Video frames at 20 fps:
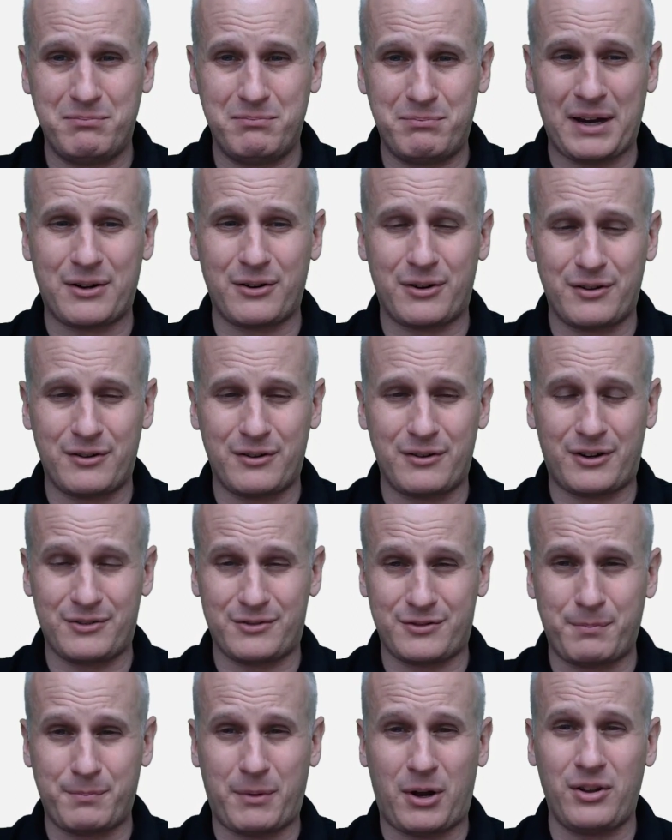bigger or
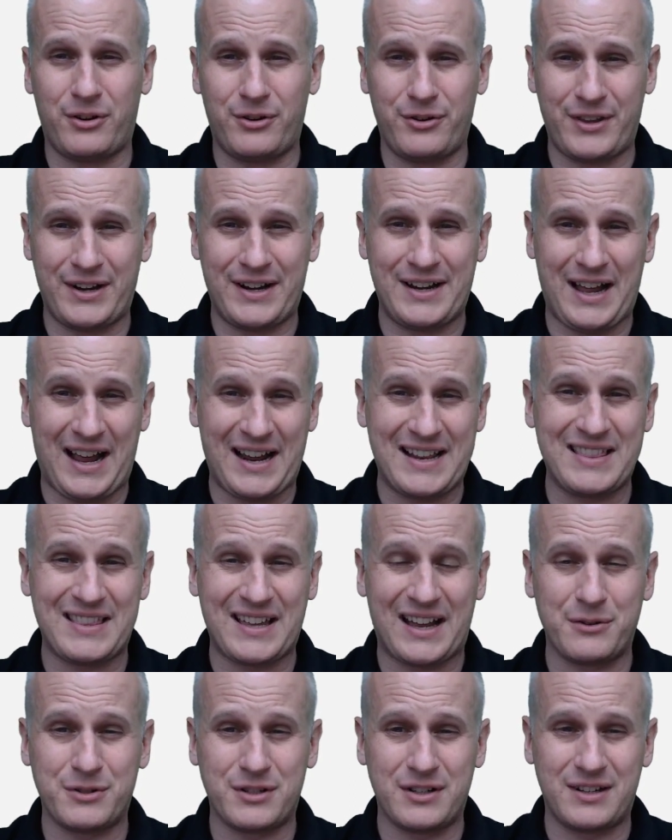smaller than nine
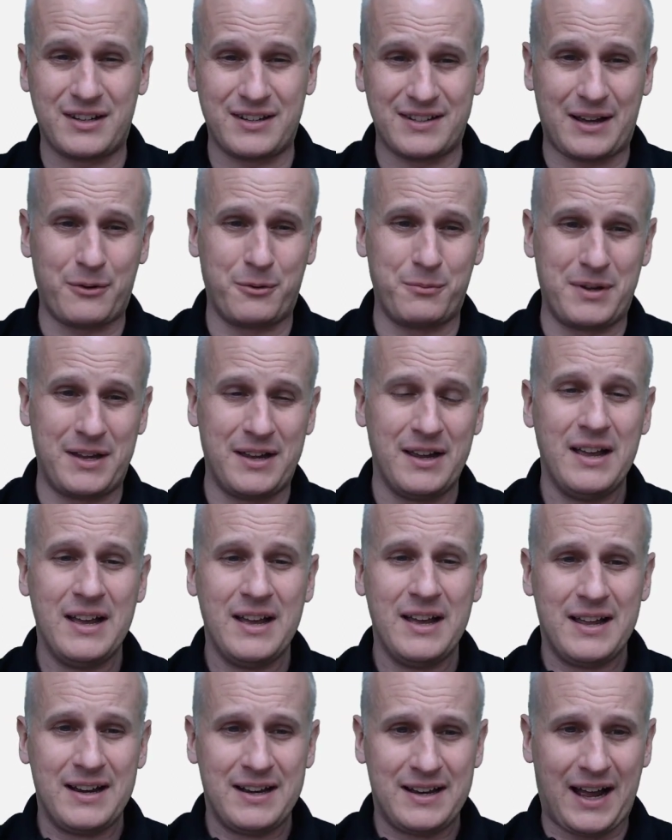thousand, because that would be
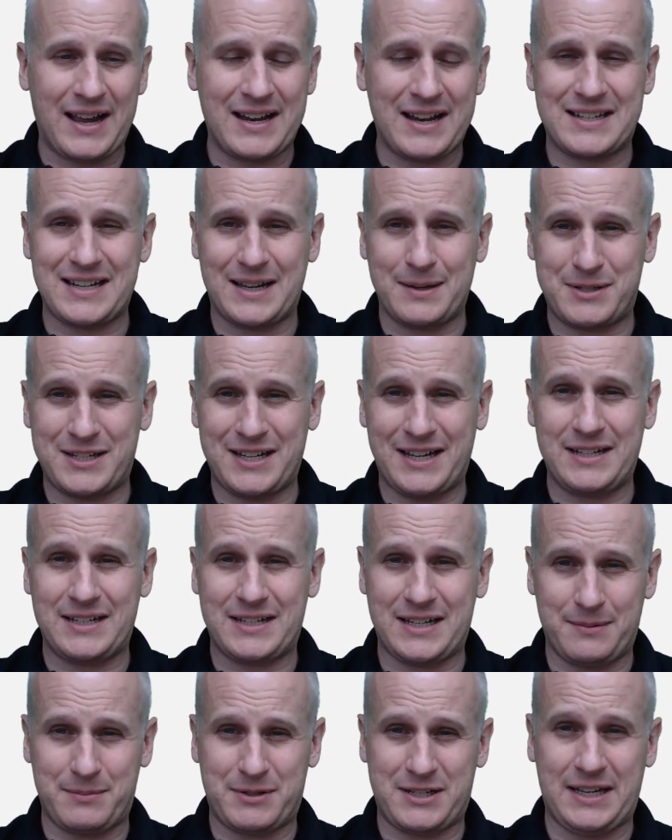nine times ten
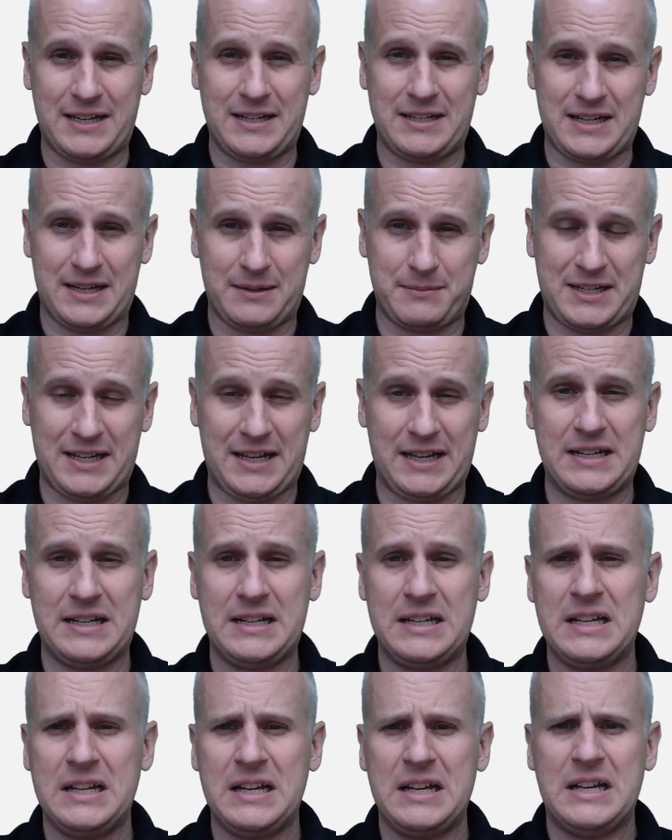times ten times ten.
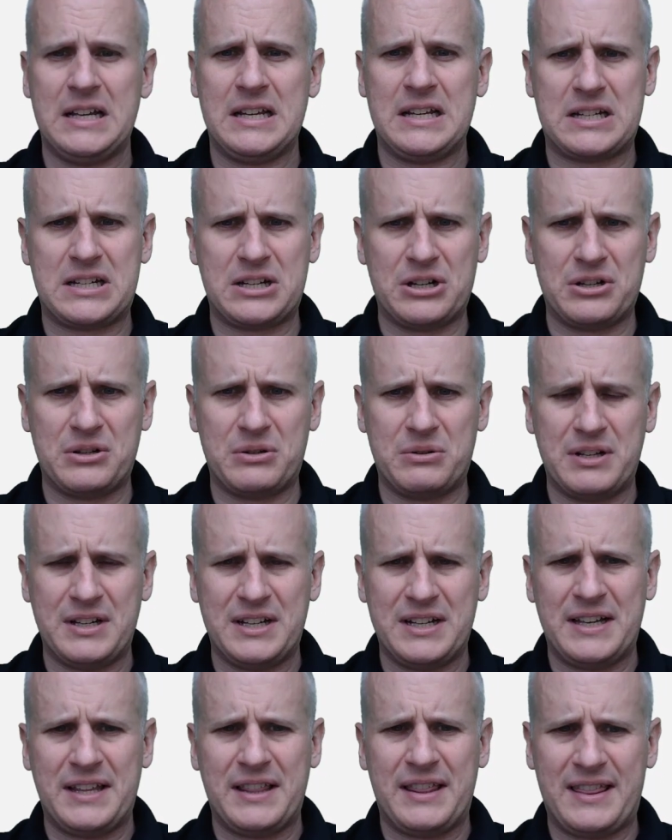So
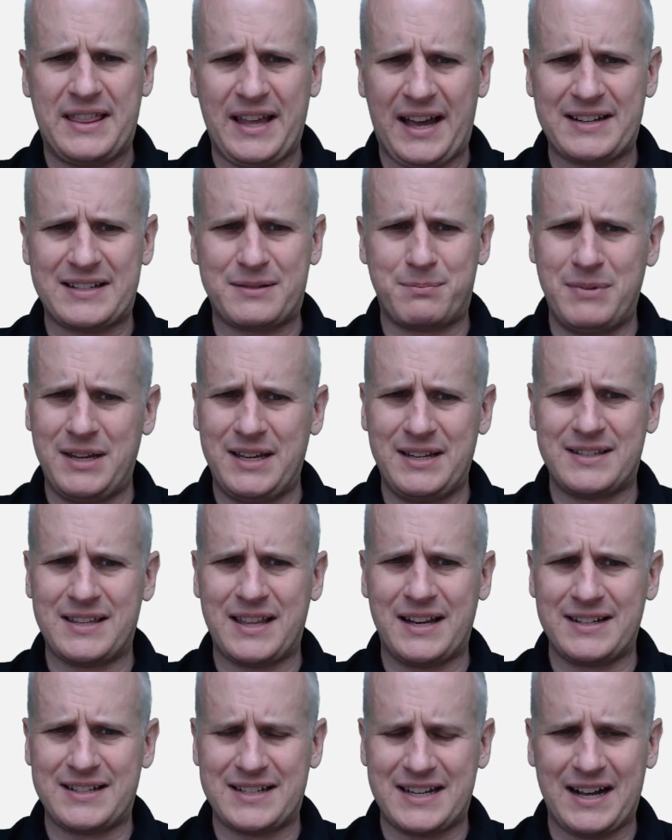that means
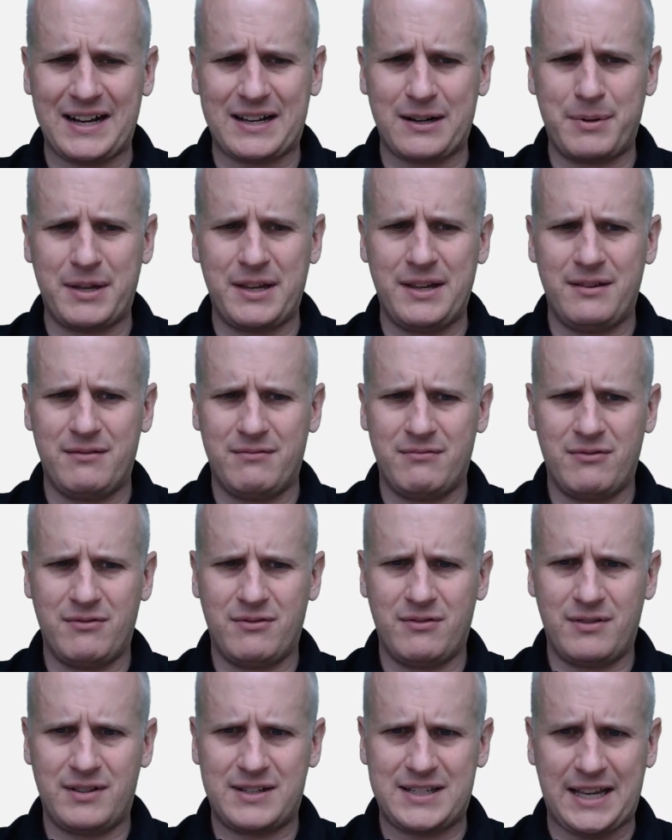that it's not going to be
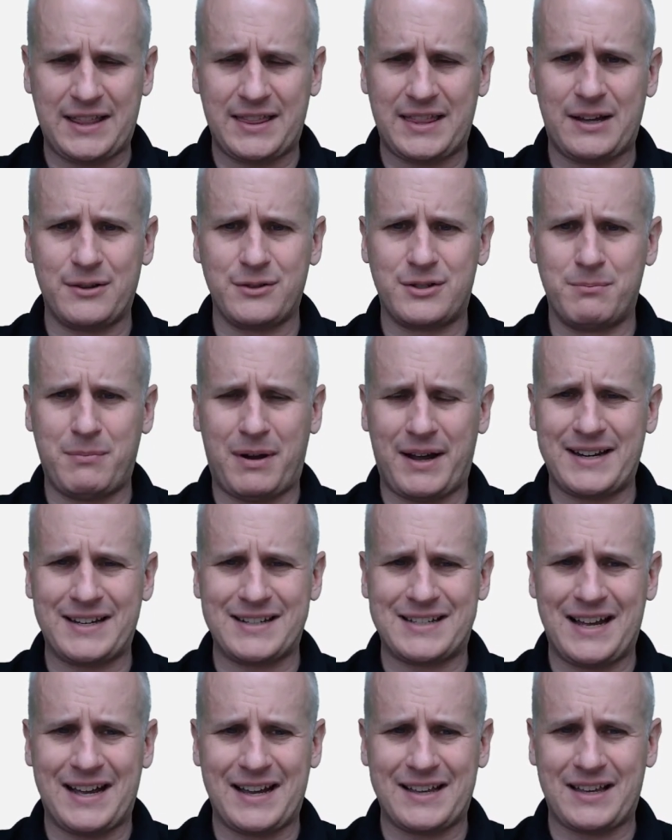ten thousand
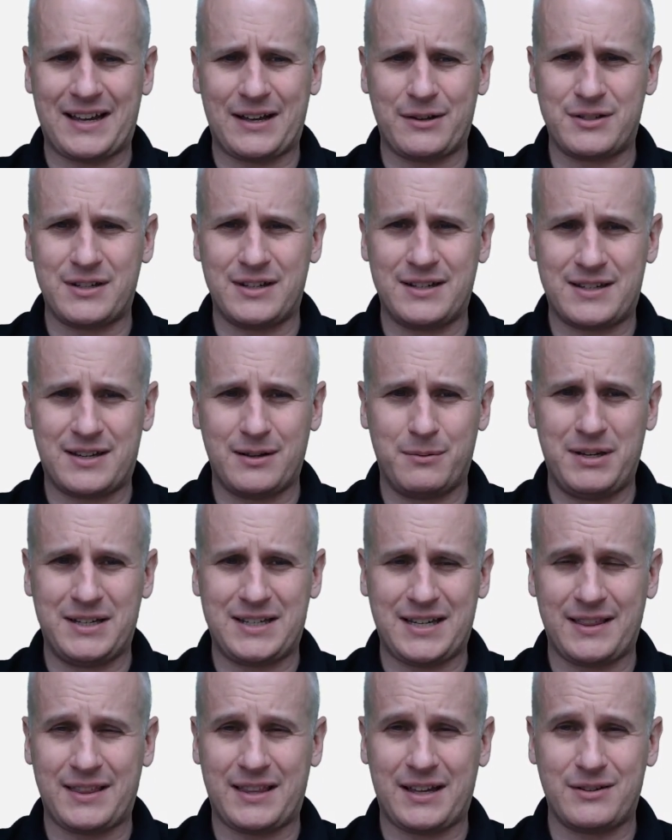minus nine thousand. It's going to be
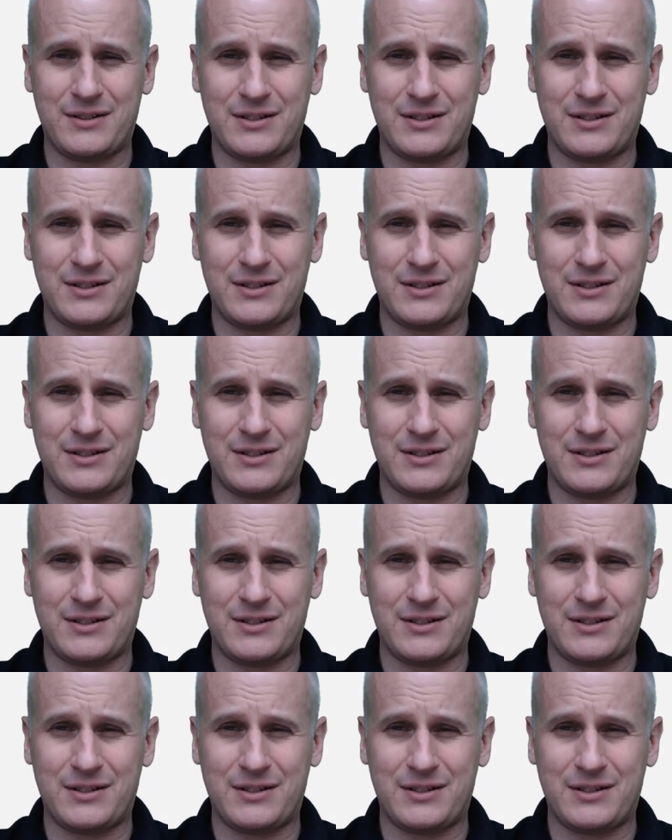ten